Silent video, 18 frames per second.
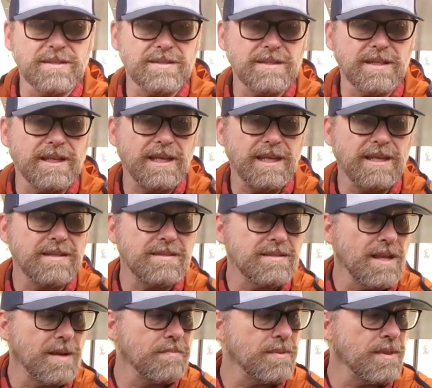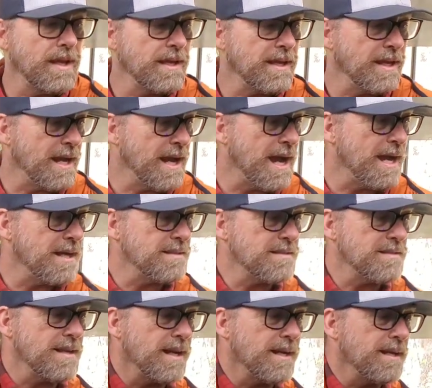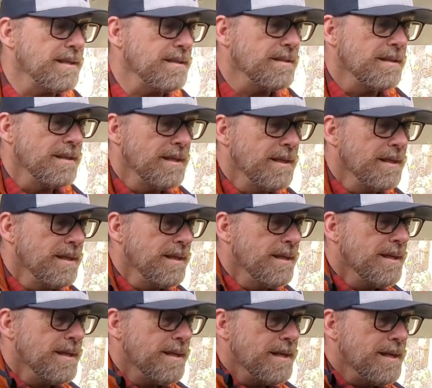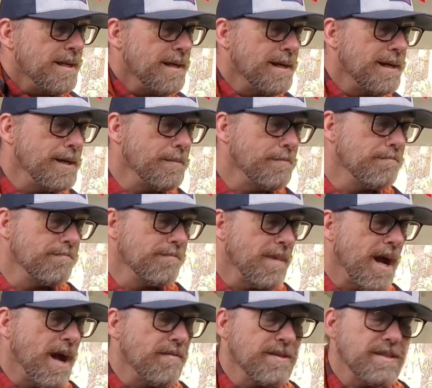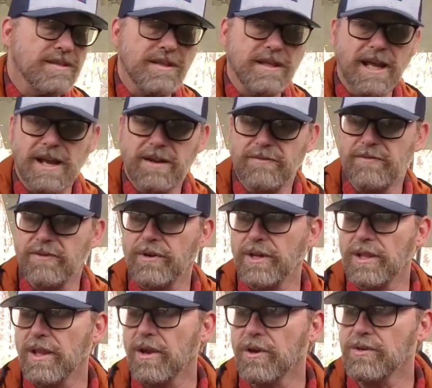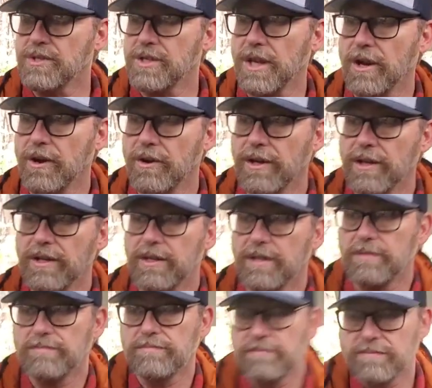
this thing heats up like in a hot second. Obviously not a very large area to